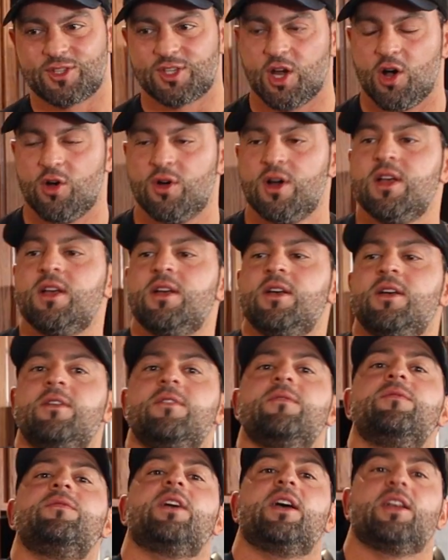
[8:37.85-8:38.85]
So
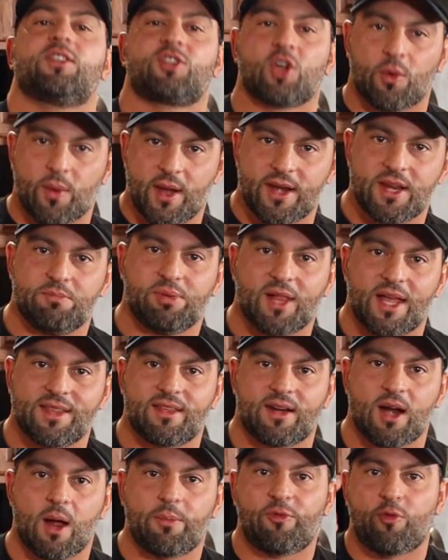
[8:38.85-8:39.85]
it's already
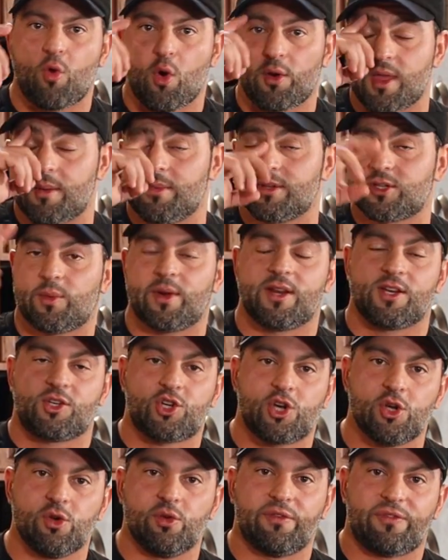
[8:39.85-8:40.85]
blended up for them. It's already
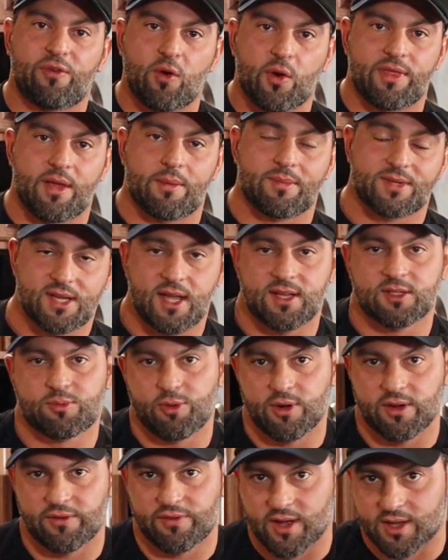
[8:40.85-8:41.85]
chewed for them. It sounds
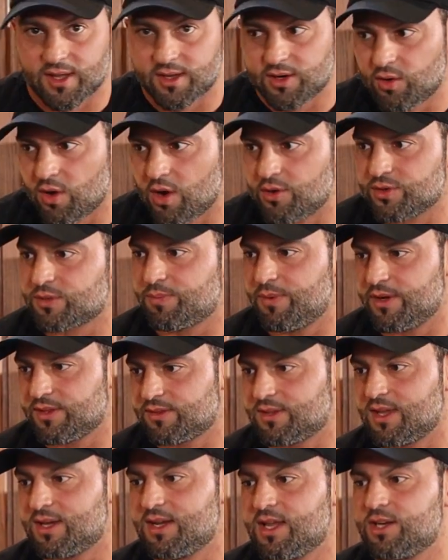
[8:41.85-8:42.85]
pretty gross,
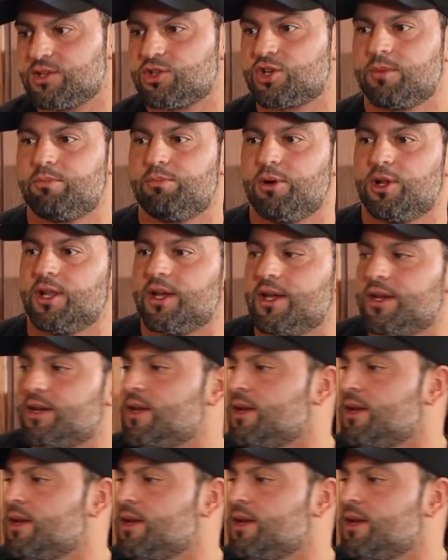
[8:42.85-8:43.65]
but the Ninja Bullet.